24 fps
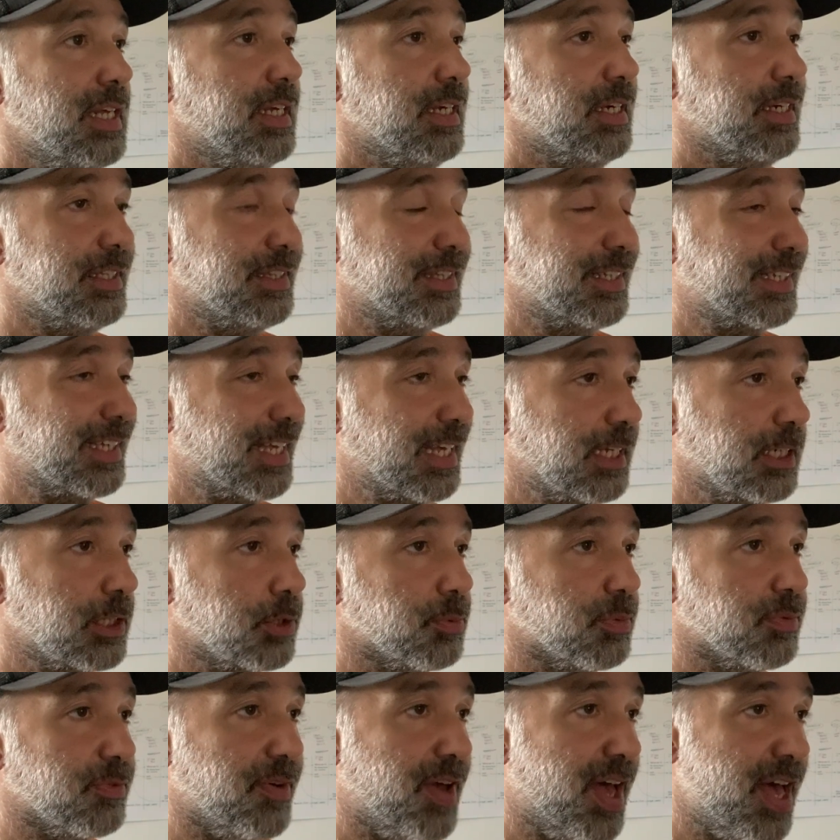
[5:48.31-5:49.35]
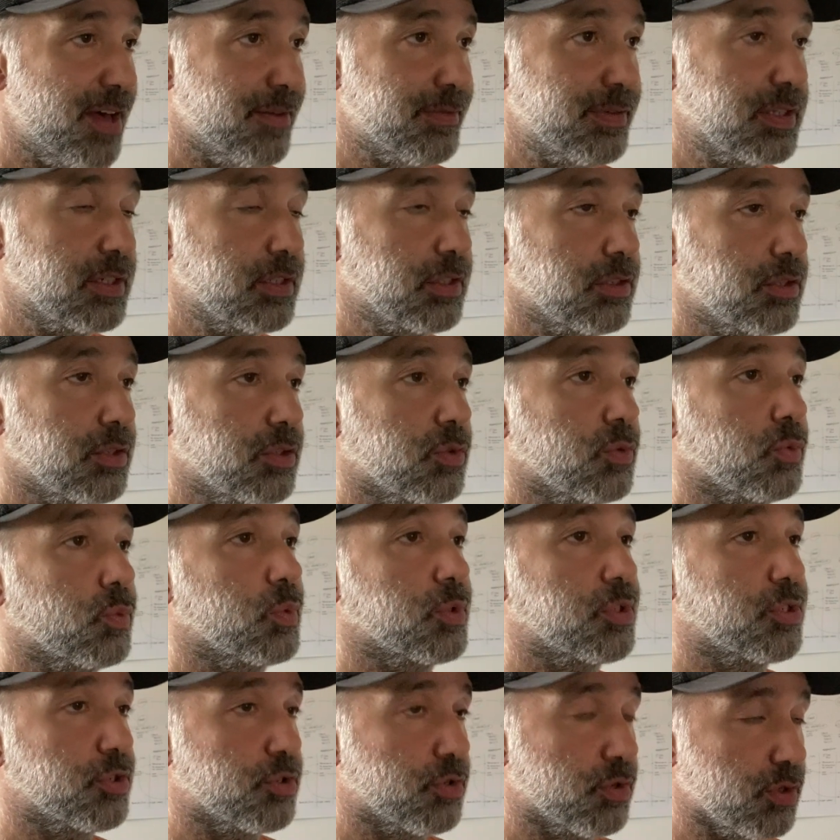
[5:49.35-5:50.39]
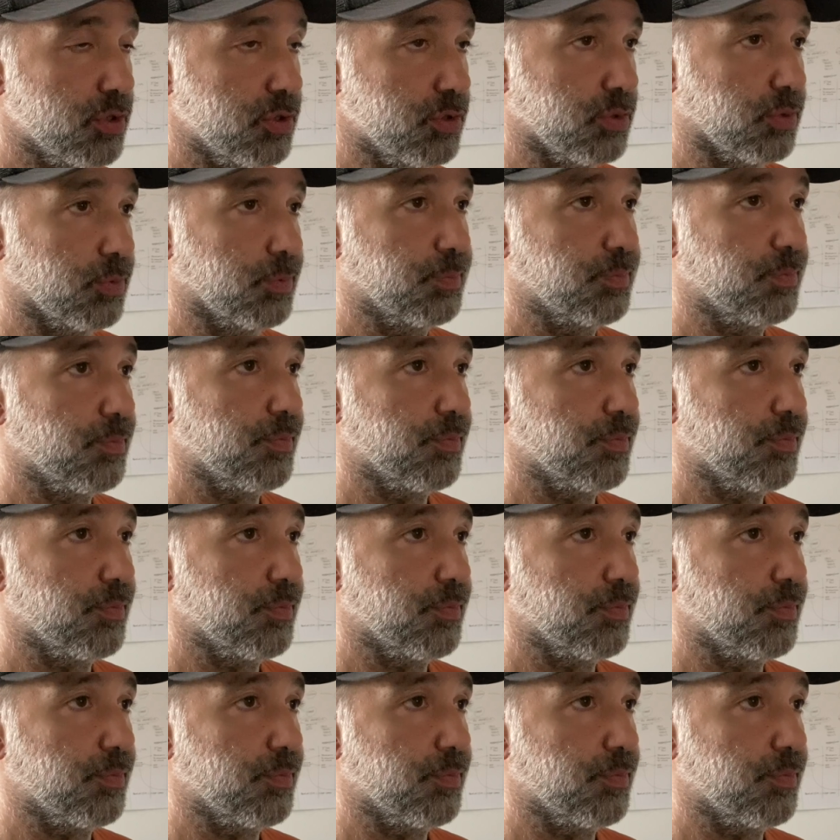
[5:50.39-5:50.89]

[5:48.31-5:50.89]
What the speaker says: and the kingdom of heaven was true.